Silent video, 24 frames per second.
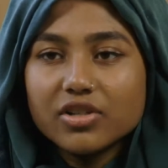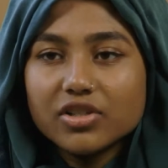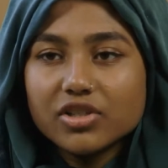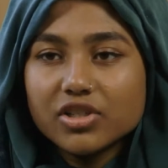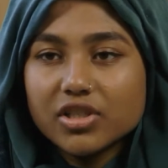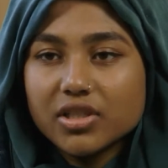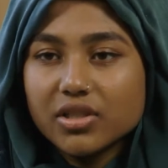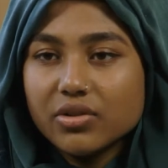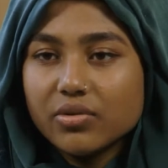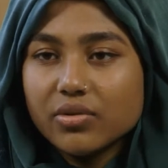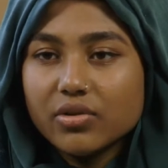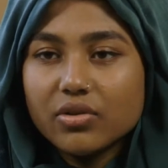
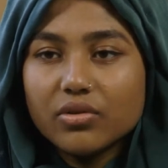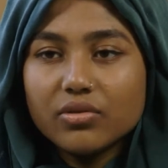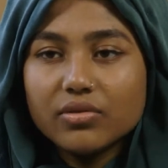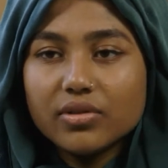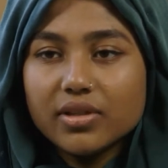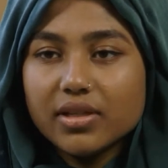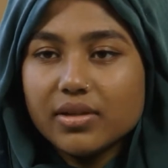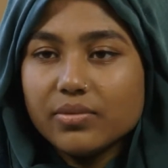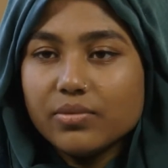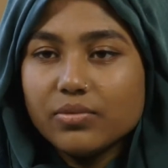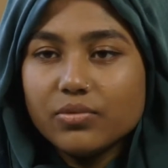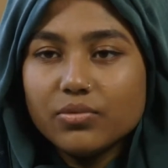She would
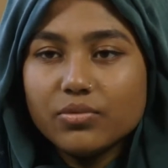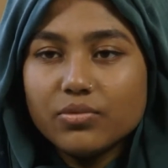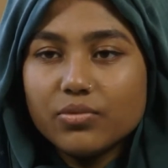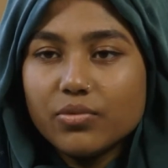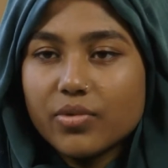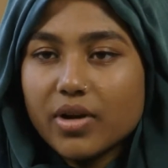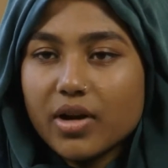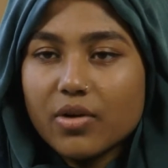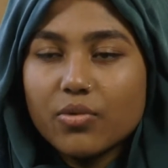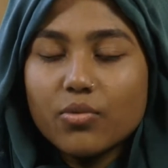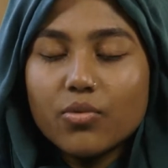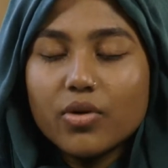only
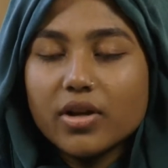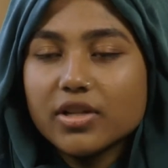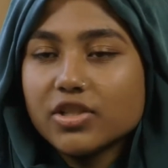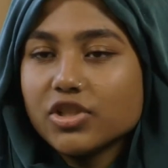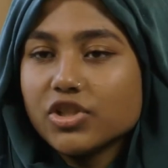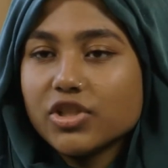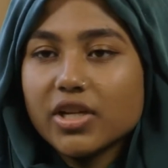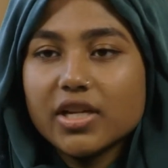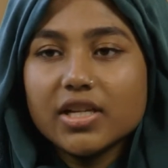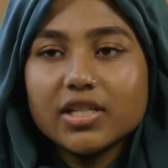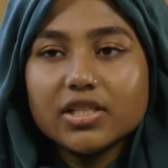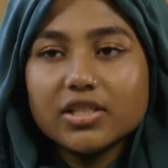wear 1
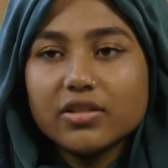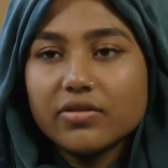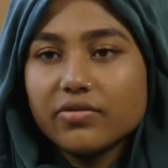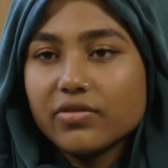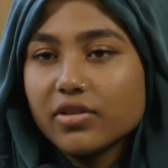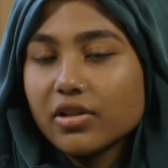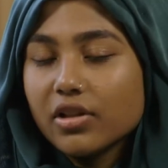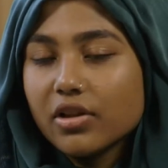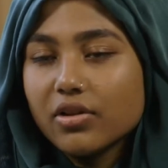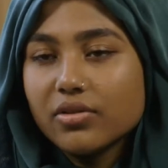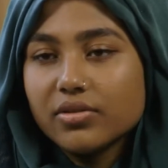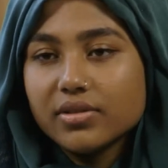change of
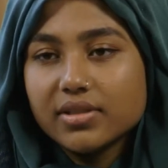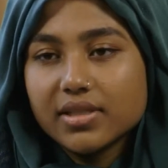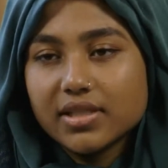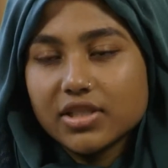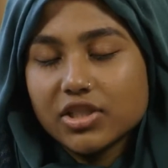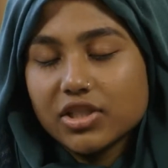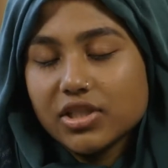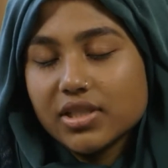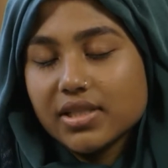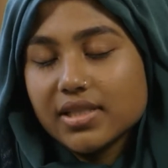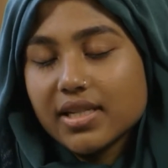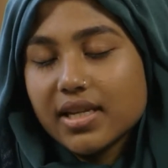clothes as
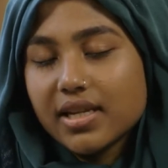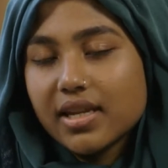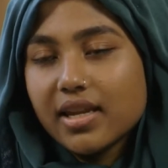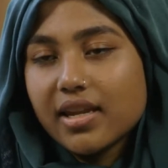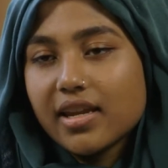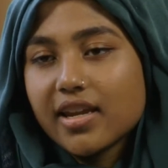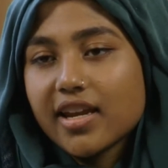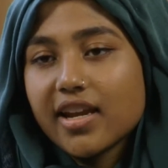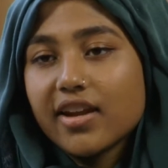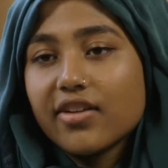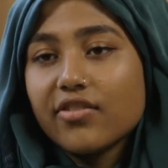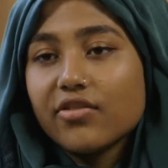she's taking
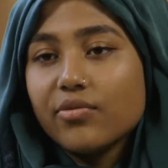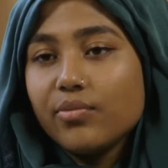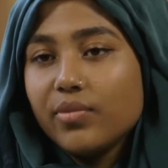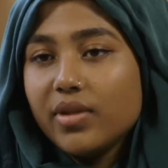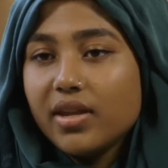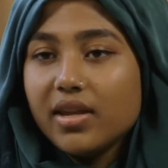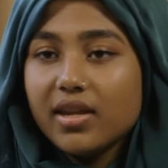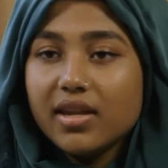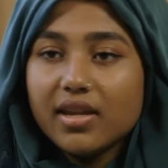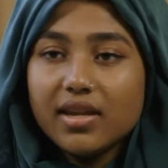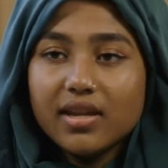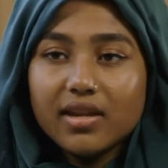care of
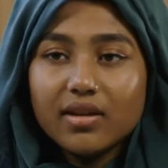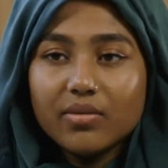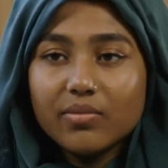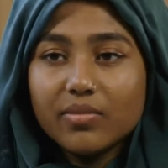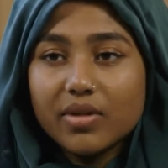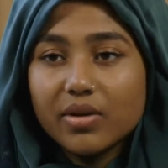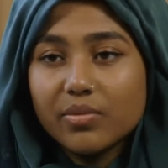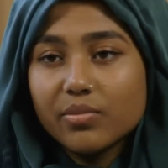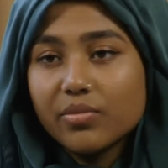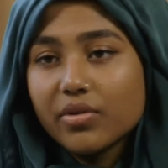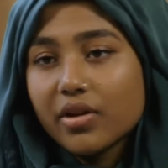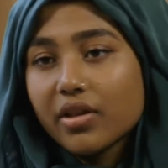me and
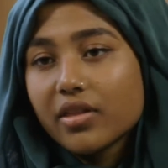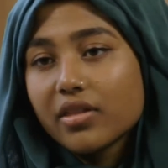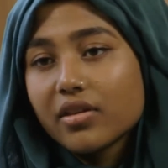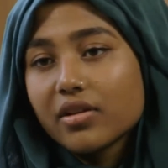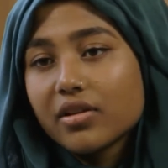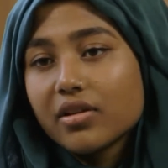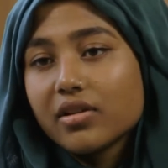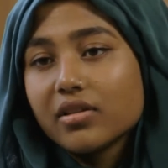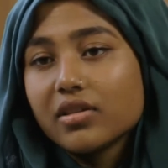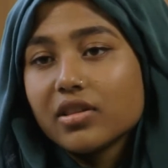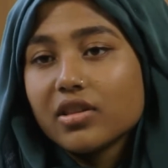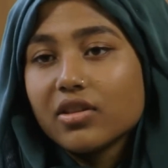my brother
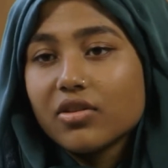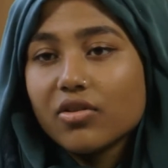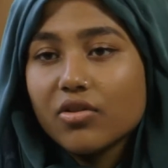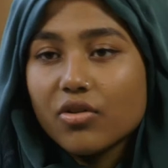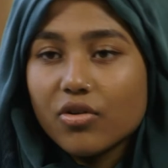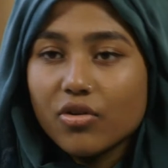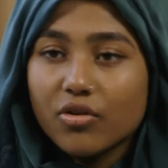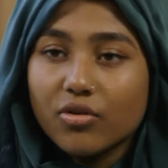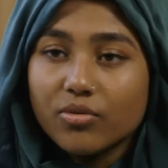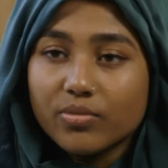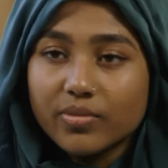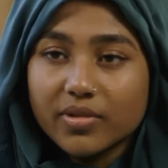and the
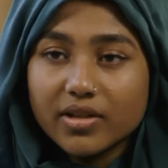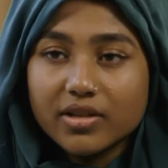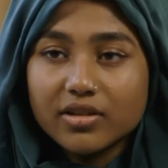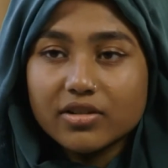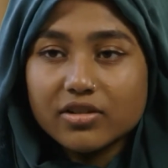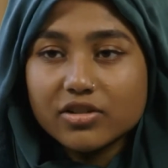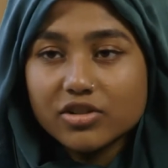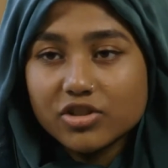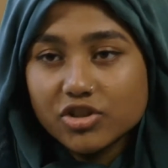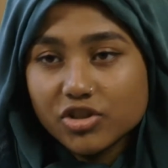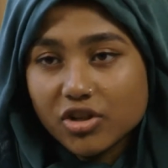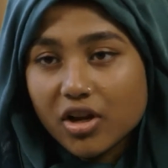home and
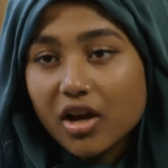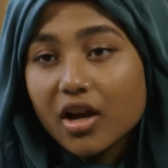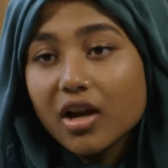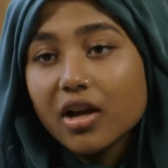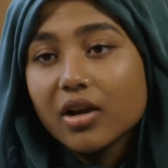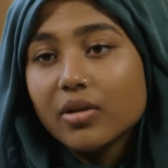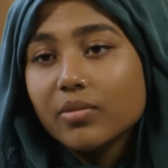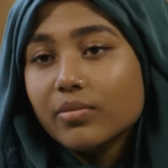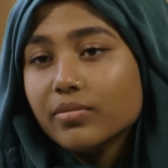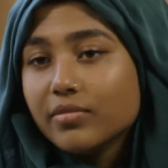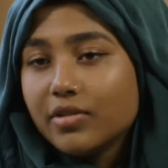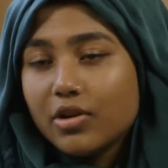her
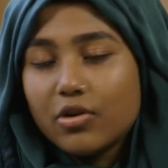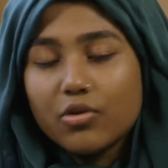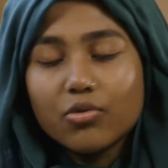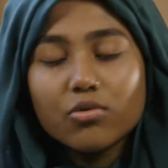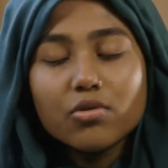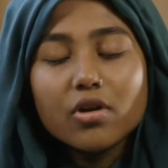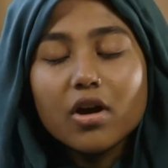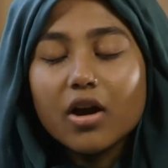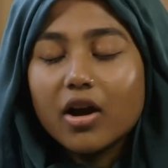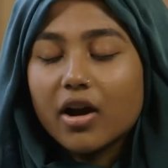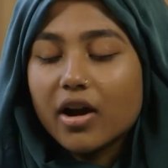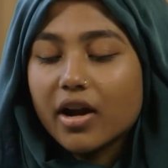job, no
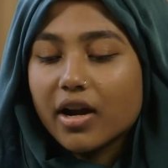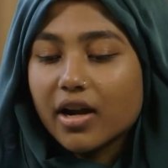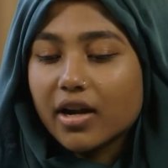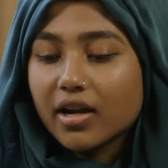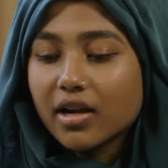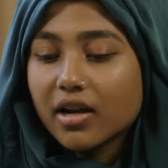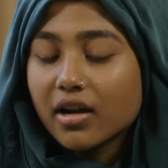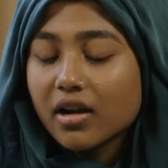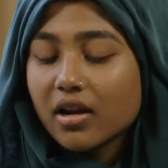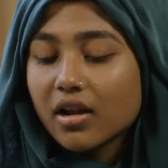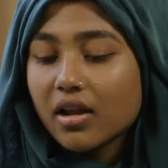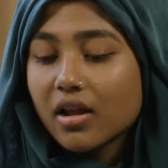car.
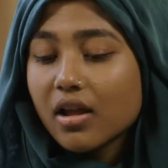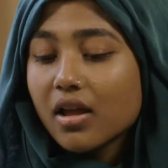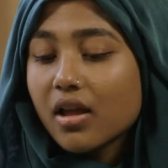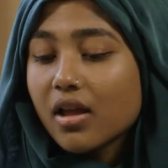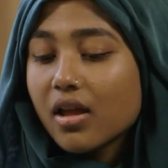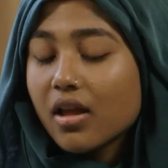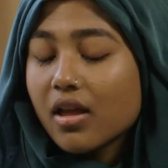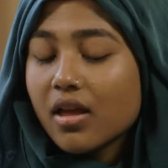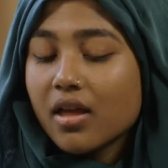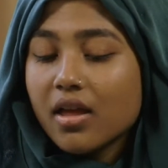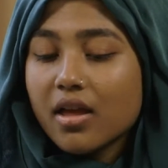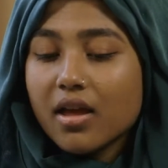
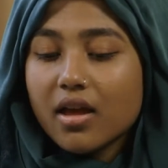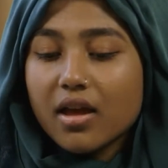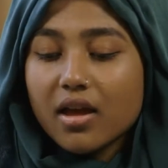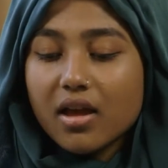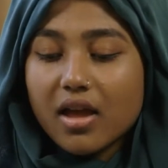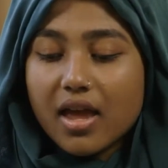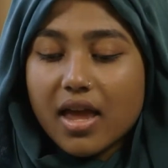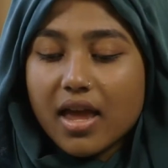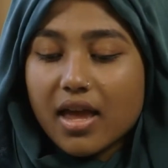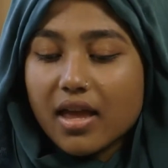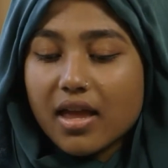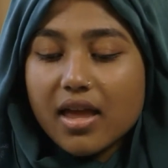
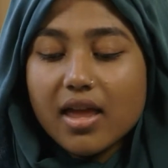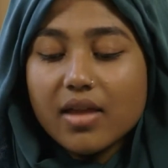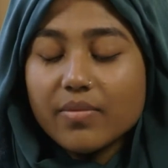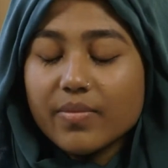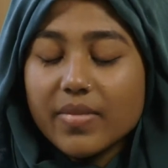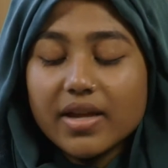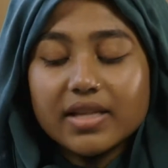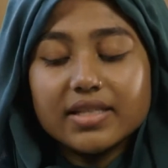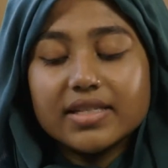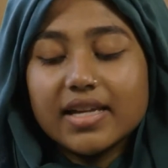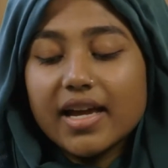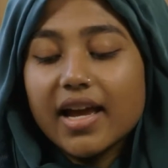And
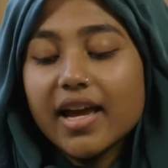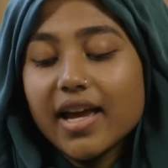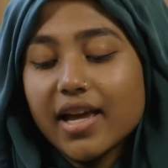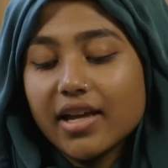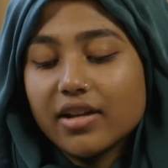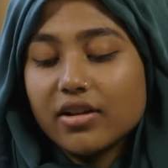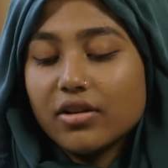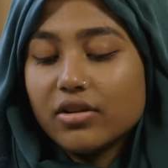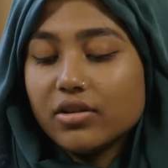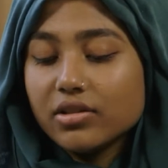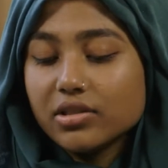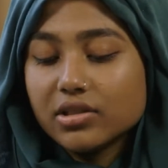my
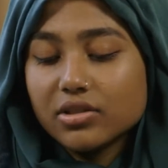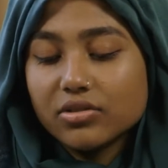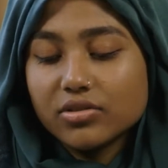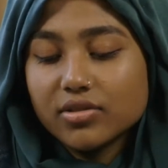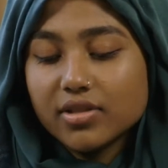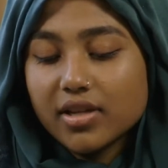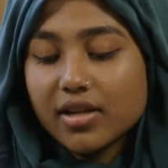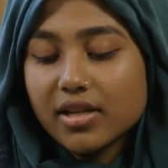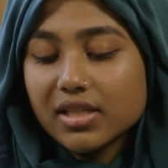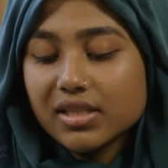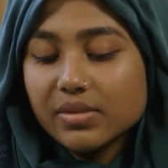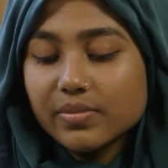dad also
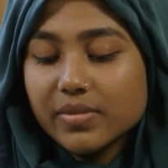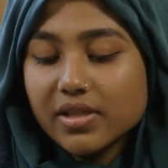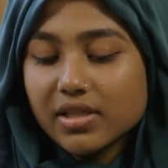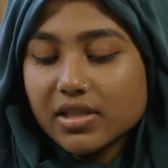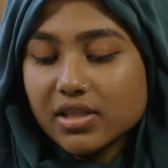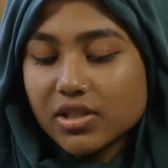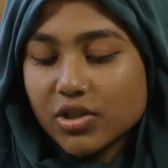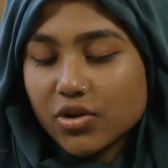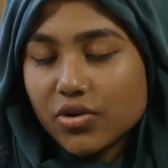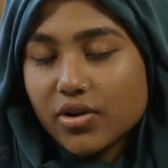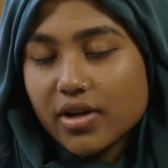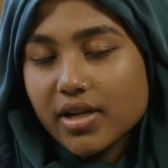tells me
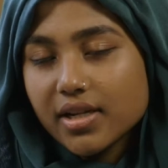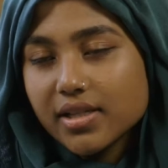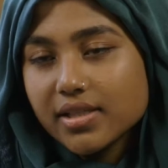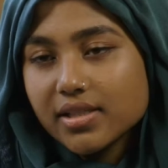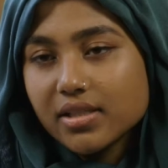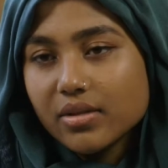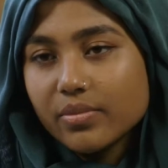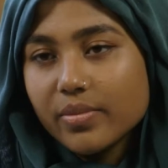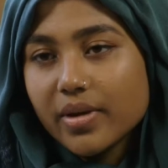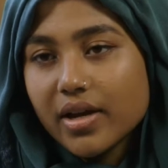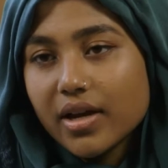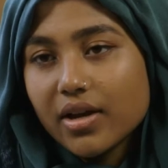stories
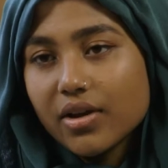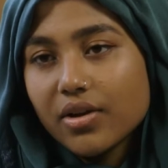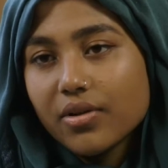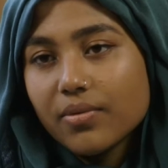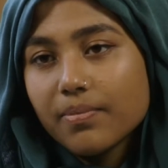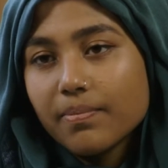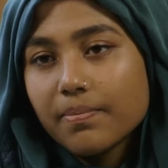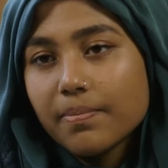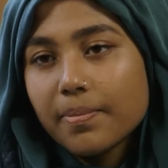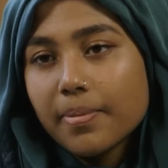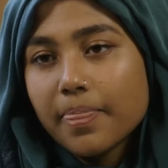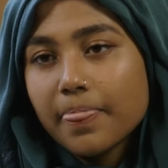about
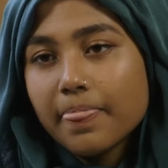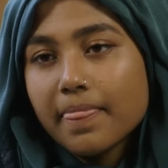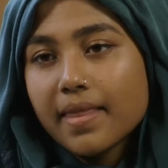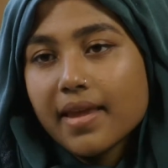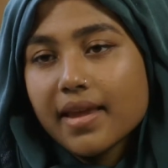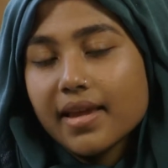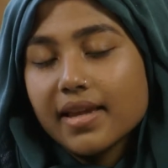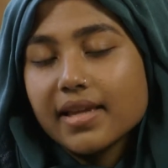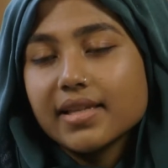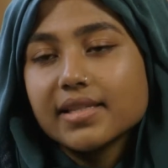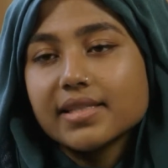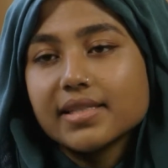
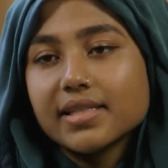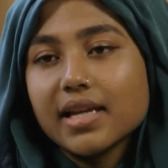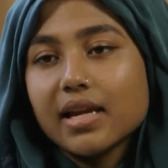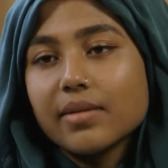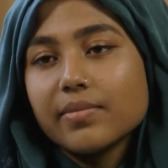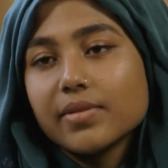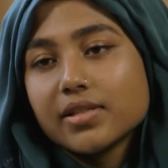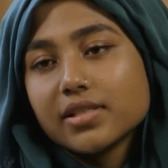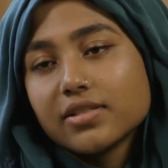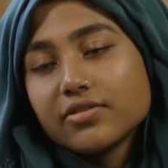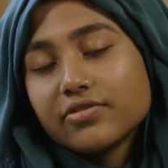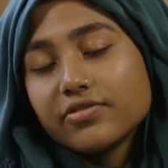his time
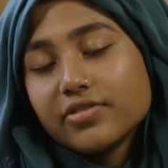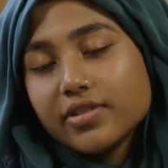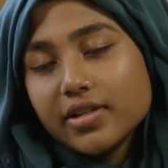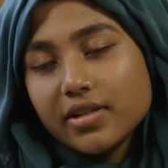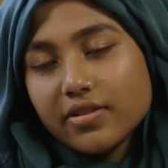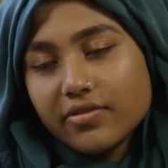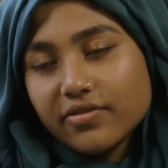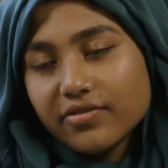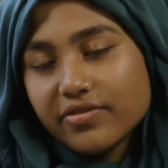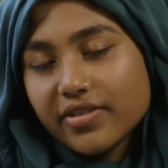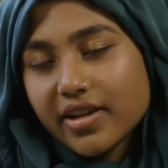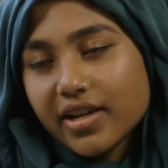as a
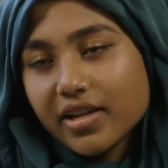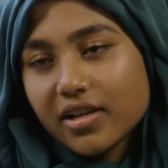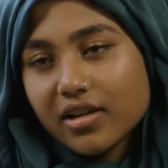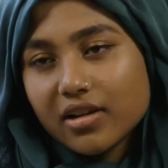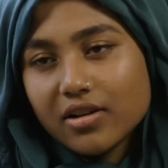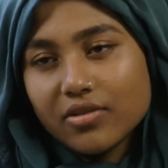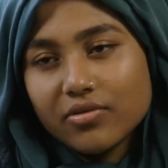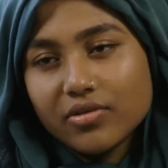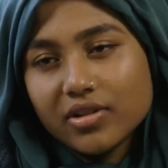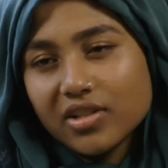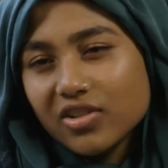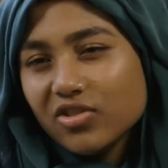freedom
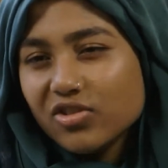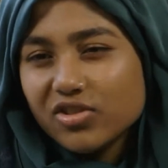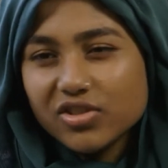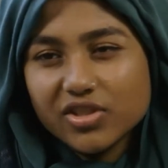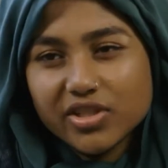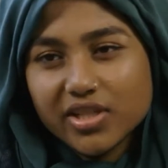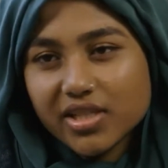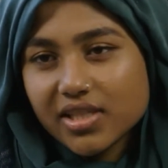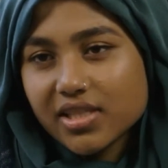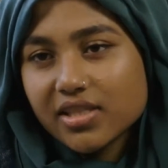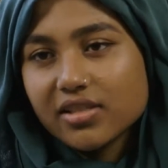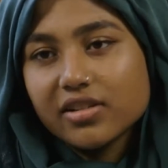fighter when he was
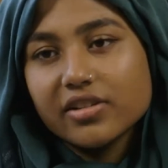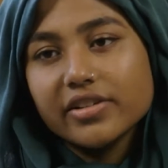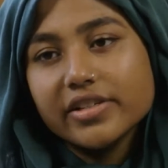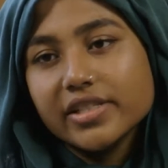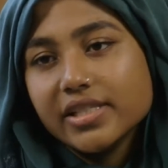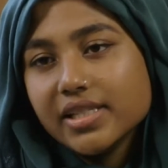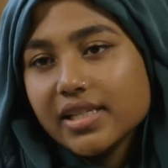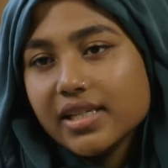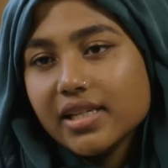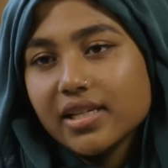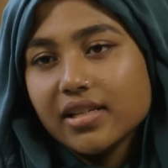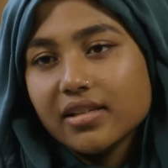just
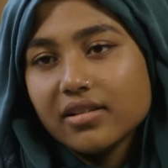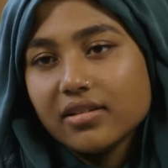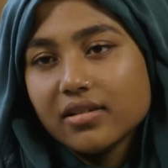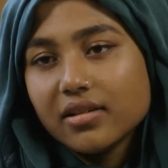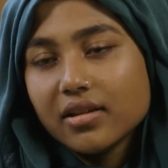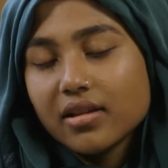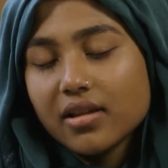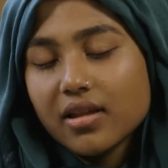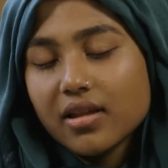13.